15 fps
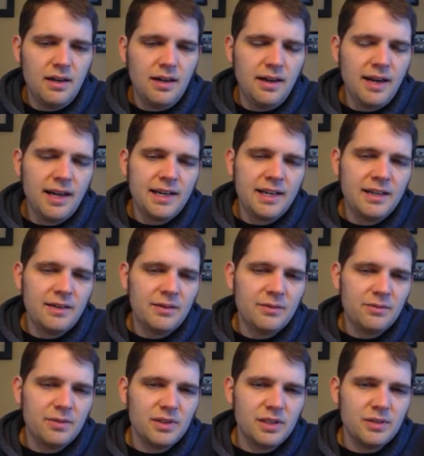and I didn't
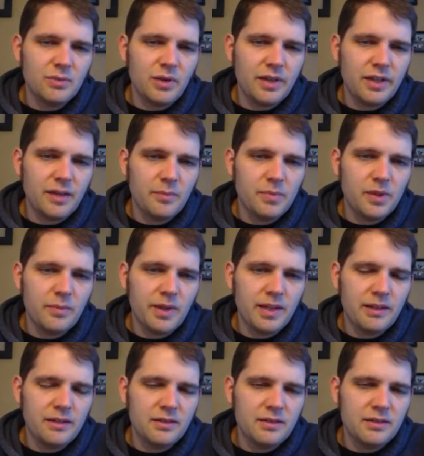really want to
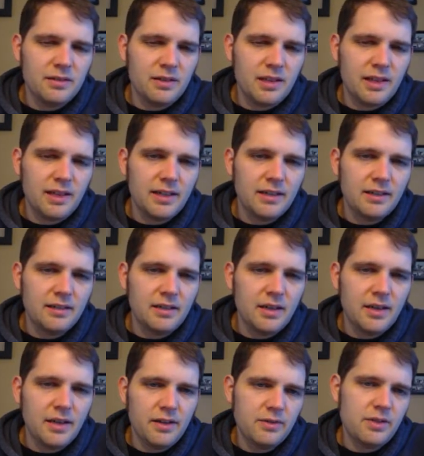implement like
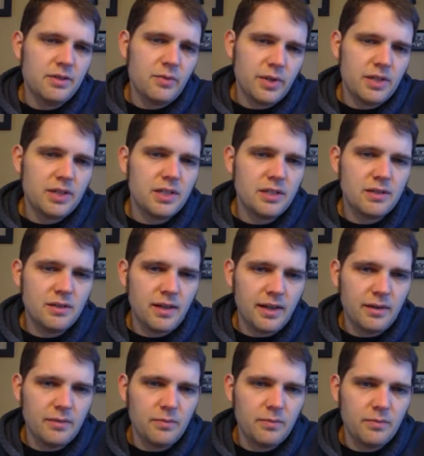another switch like
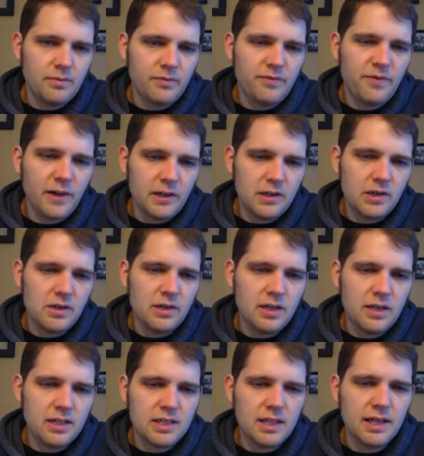function
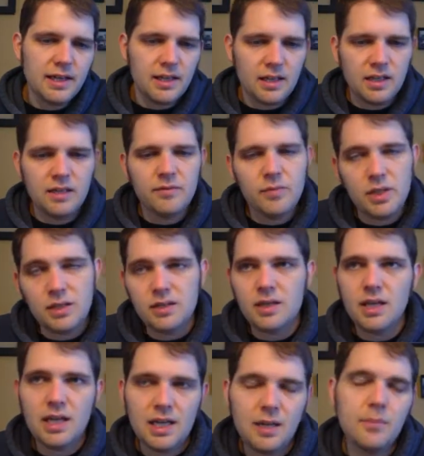that is like, give me the
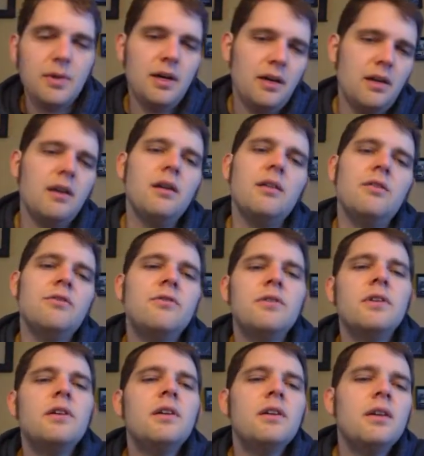name of
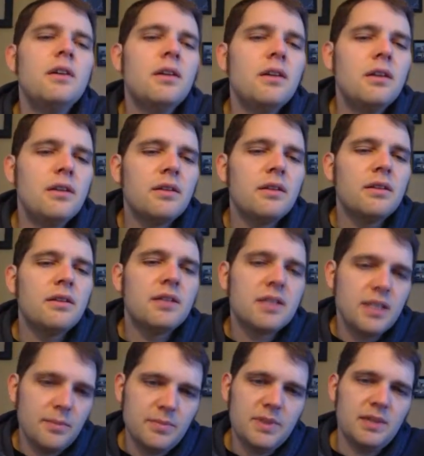the
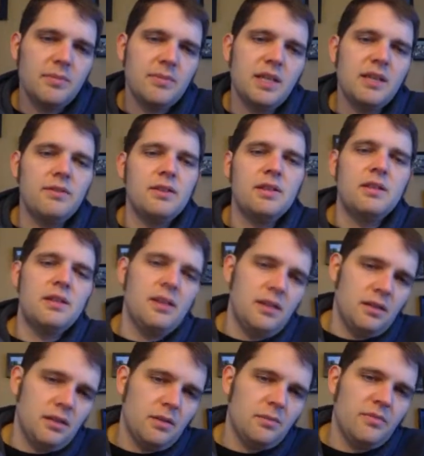symptom given the
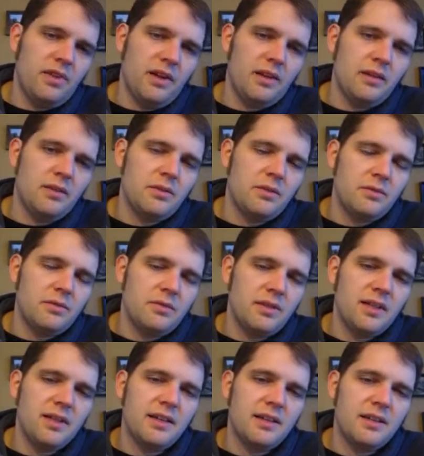enum value.
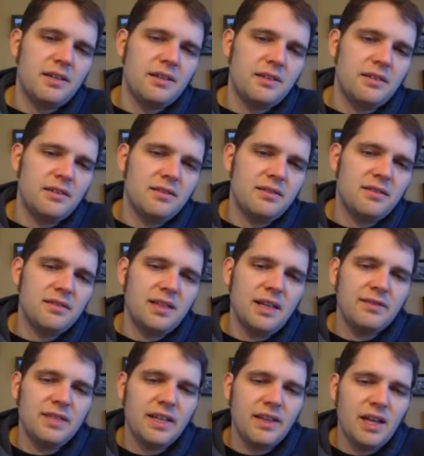Like,
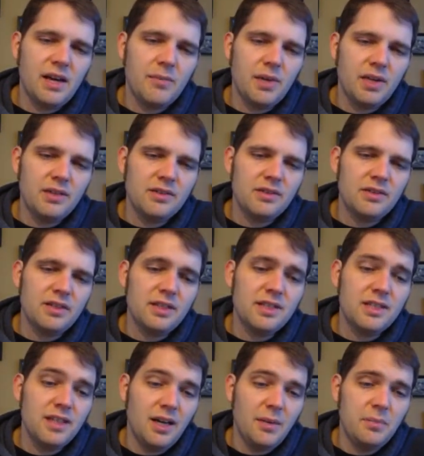I've done that a bunch. It's
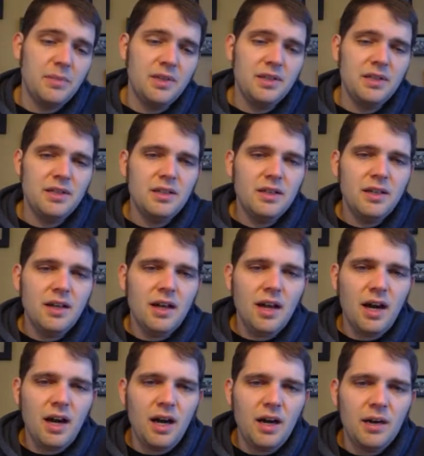dumb.
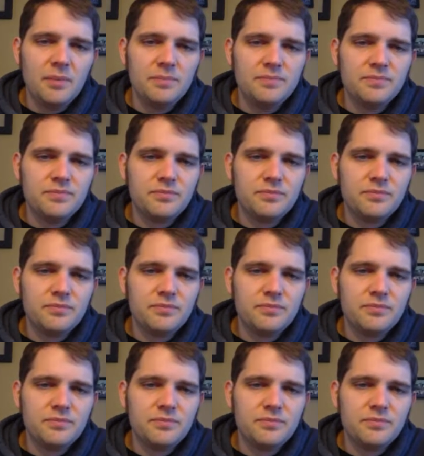And